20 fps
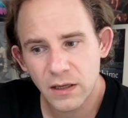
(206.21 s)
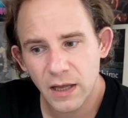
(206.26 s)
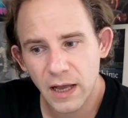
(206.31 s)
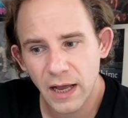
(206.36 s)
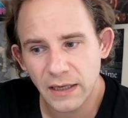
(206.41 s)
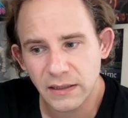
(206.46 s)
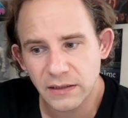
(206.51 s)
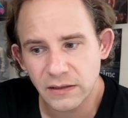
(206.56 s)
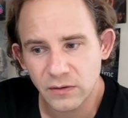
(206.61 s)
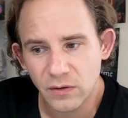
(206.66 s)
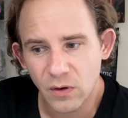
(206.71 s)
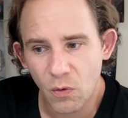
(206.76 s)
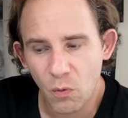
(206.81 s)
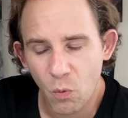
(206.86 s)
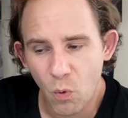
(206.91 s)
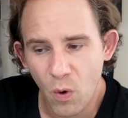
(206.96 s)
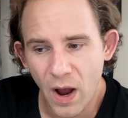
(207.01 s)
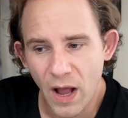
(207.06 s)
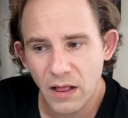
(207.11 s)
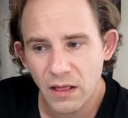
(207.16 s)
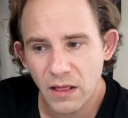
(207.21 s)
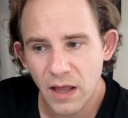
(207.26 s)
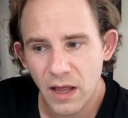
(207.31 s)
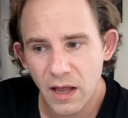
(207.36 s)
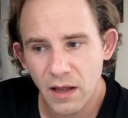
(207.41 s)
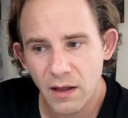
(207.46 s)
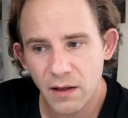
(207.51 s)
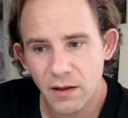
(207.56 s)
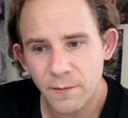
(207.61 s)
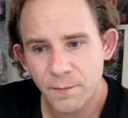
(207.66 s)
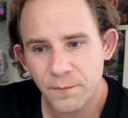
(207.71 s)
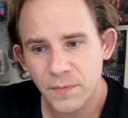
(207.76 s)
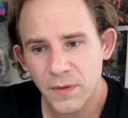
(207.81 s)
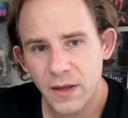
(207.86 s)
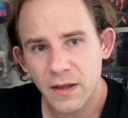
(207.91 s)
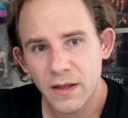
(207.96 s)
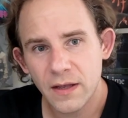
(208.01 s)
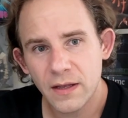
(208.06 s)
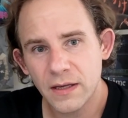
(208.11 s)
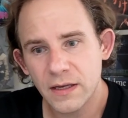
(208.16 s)
as well.
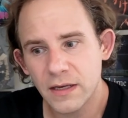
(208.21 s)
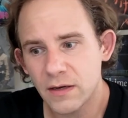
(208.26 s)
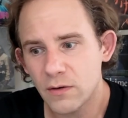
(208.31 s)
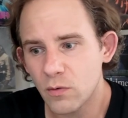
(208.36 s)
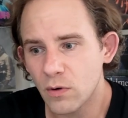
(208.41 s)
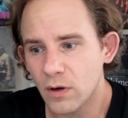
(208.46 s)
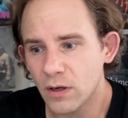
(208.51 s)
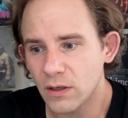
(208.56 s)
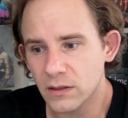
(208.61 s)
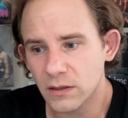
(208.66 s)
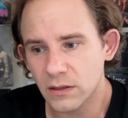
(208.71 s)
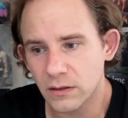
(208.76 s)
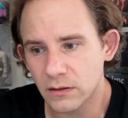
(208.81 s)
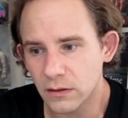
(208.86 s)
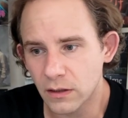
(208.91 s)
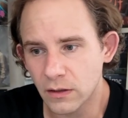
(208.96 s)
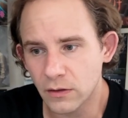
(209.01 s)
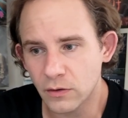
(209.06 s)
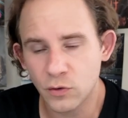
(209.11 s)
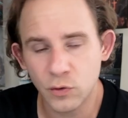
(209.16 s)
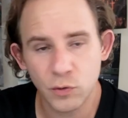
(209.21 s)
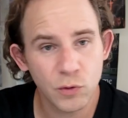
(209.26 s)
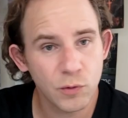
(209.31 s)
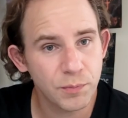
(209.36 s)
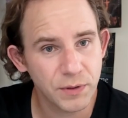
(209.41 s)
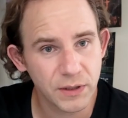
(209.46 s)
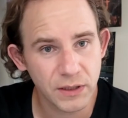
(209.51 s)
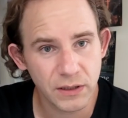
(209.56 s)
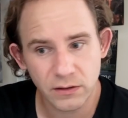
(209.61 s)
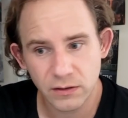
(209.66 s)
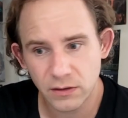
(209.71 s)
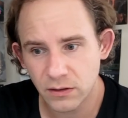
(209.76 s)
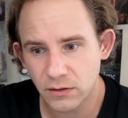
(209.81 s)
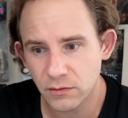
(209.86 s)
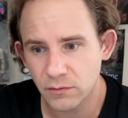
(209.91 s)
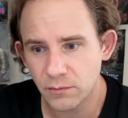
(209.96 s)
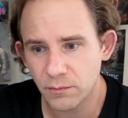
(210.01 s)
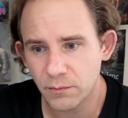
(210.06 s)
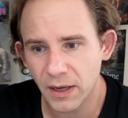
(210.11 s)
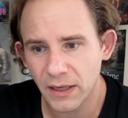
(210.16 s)
He was in Ikubi
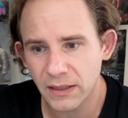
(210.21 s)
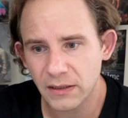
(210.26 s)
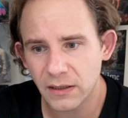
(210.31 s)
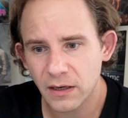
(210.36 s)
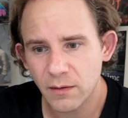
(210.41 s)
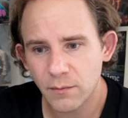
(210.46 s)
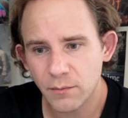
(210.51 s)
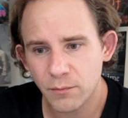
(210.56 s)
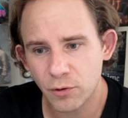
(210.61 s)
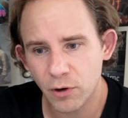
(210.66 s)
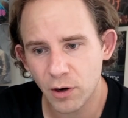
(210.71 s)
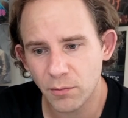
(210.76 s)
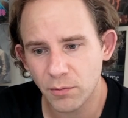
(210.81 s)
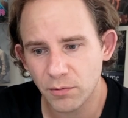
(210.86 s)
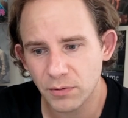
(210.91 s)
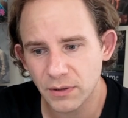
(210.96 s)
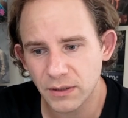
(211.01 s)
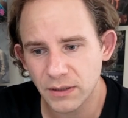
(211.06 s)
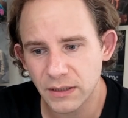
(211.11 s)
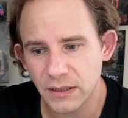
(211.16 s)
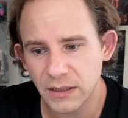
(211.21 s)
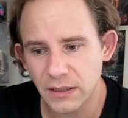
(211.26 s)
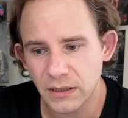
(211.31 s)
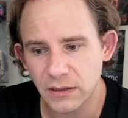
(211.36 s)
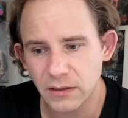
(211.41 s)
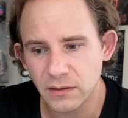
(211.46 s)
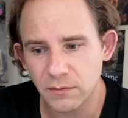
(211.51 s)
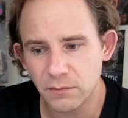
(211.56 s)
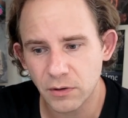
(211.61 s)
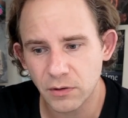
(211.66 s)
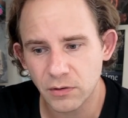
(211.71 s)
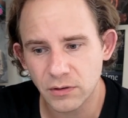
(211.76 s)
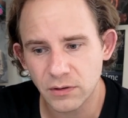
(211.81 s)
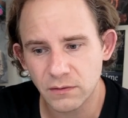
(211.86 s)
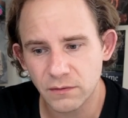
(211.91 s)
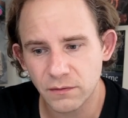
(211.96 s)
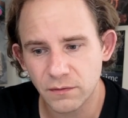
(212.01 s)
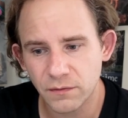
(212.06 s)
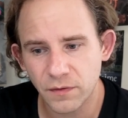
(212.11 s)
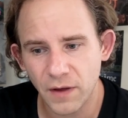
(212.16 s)
too, but probably his
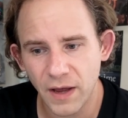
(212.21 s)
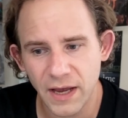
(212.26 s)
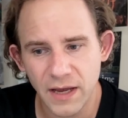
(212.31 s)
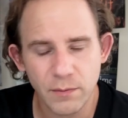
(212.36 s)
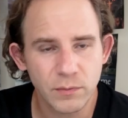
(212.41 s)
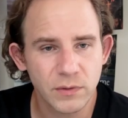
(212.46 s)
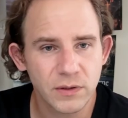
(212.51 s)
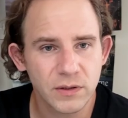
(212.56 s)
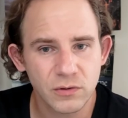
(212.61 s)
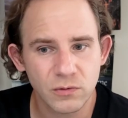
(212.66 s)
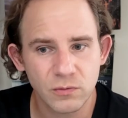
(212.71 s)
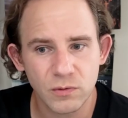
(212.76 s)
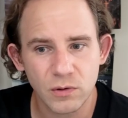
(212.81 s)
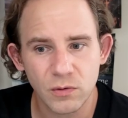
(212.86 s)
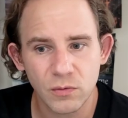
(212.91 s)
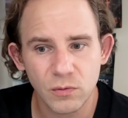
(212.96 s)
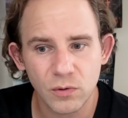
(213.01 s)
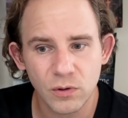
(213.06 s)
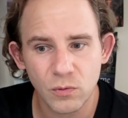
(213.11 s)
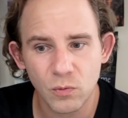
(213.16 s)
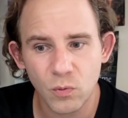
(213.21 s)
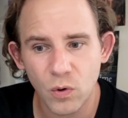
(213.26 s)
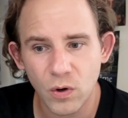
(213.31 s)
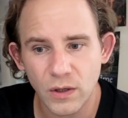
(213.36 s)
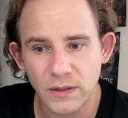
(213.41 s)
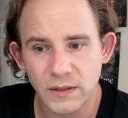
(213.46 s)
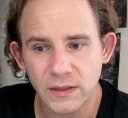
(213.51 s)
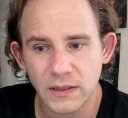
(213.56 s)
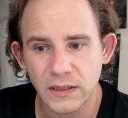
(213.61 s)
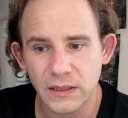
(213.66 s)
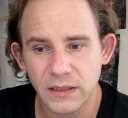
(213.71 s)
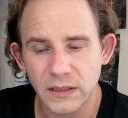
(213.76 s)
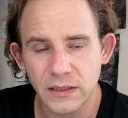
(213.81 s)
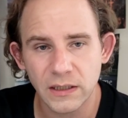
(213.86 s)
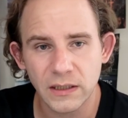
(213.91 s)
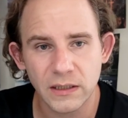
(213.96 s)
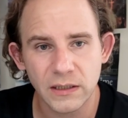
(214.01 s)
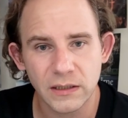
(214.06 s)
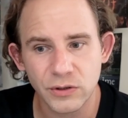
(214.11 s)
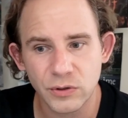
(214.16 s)
most famous role was
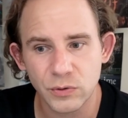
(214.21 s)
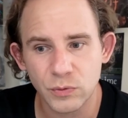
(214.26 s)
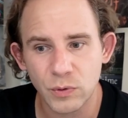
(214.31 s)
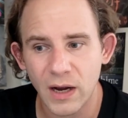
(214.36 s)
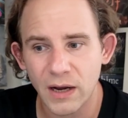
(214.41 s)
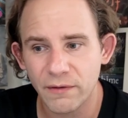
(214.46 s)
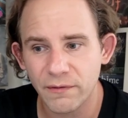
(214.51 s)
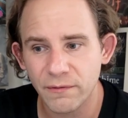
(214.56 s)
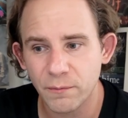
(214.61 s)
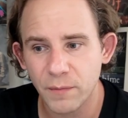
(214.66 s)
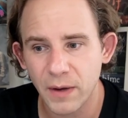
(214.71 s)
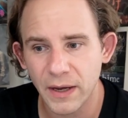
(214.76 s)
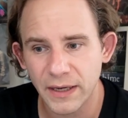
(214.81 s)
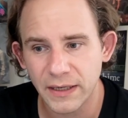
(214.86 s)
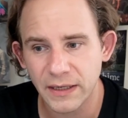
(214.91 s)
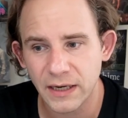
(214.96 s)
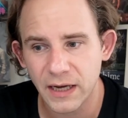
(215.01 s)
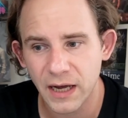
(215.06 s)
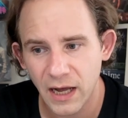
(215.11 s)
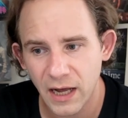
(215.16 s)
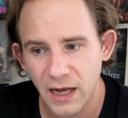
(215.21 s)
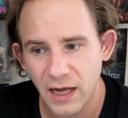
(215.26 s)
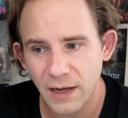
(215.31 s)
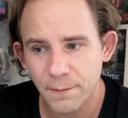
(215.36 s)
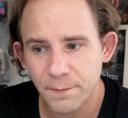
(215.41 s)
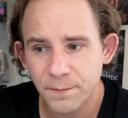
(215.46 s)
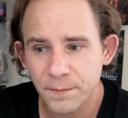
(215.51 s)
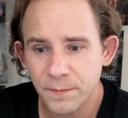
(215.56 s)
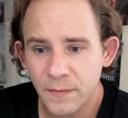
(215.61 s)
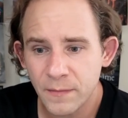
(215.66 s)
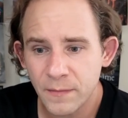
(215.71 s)
in Drive My Car,